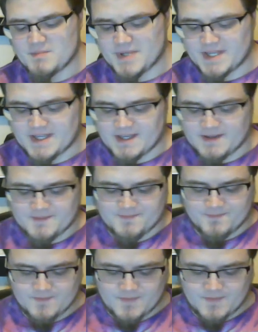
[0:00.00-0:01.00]
But
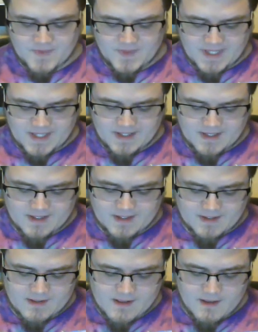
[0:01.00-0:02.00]

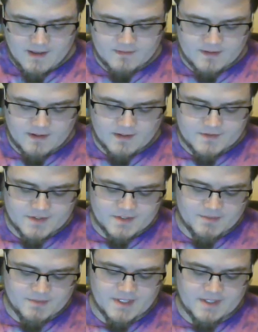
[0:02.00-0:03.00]
the
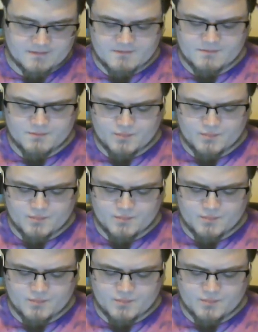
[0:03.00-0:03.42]
constructs are pretty...